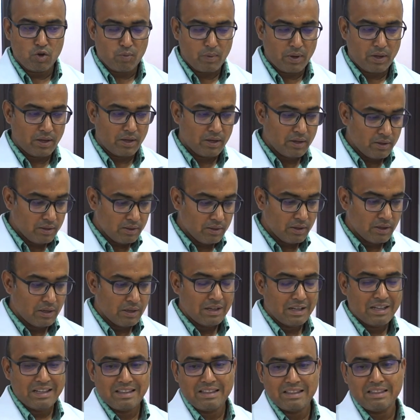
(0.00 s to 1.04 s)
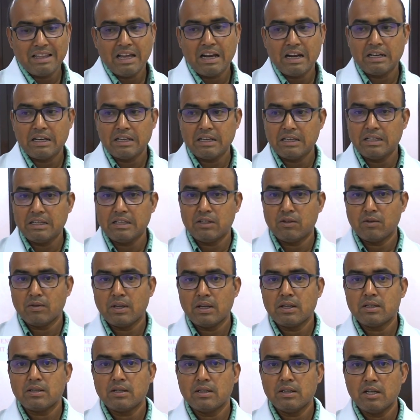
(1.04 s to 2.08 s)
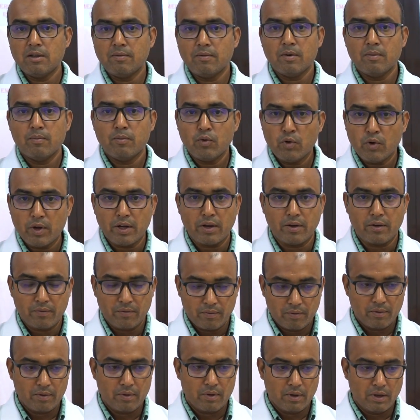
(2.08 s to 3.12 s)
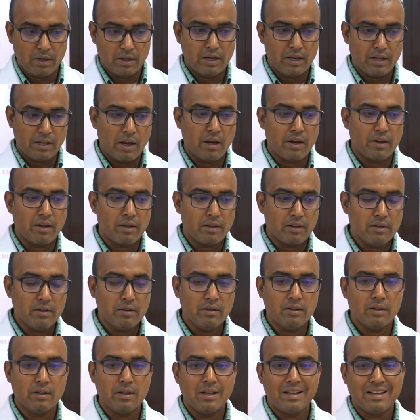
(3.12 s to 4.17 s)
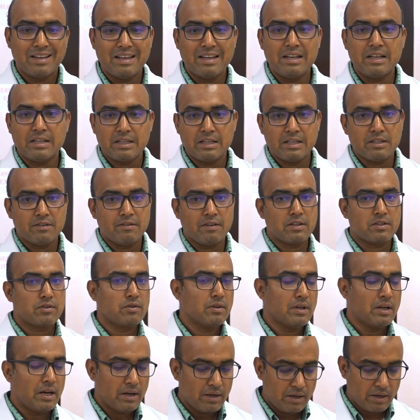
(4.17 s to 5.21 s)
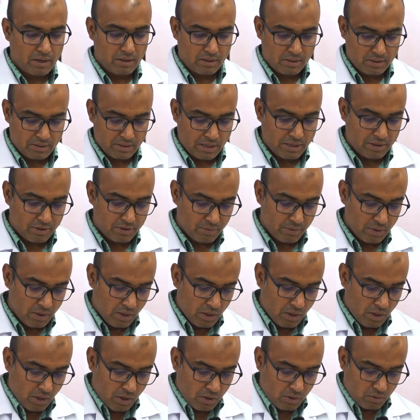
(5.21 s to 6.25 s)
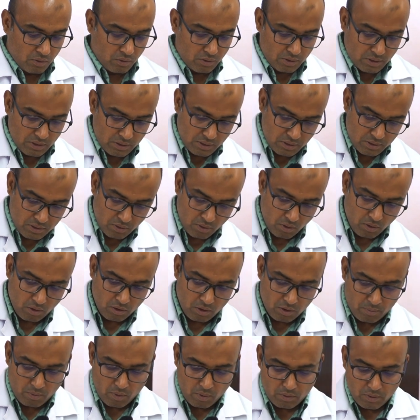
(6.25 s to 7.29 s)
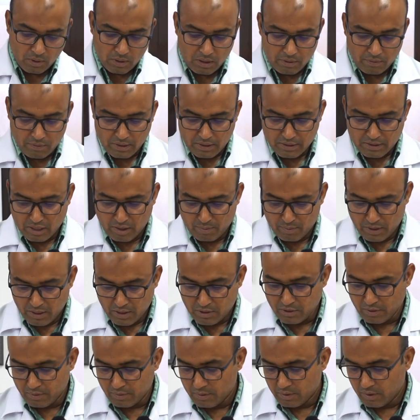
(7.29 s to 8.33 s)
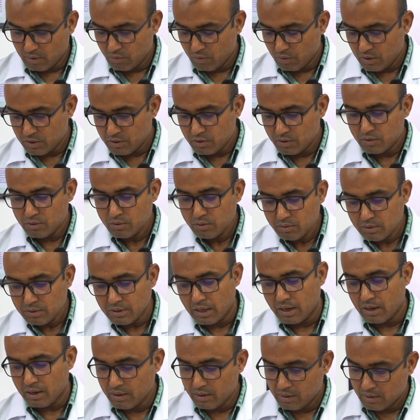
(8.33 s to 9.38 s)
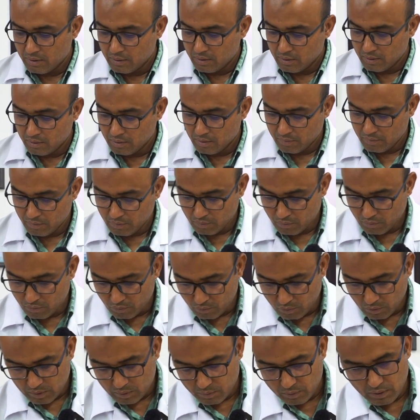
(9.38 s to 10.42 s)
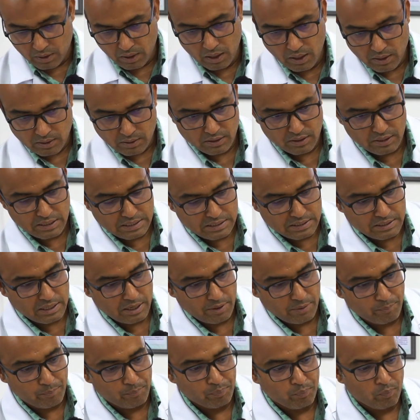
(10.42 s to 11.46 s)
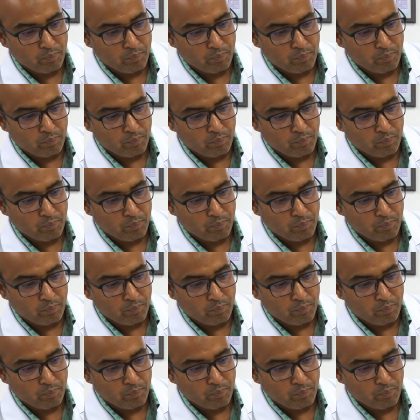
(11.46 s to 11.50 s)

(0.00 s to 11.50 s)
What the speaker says: you may hear. That is known as liver bruit, indicating the increased vascularity at the site. So this is all about the liver examination. Now once you do that, what we'll ask in exam?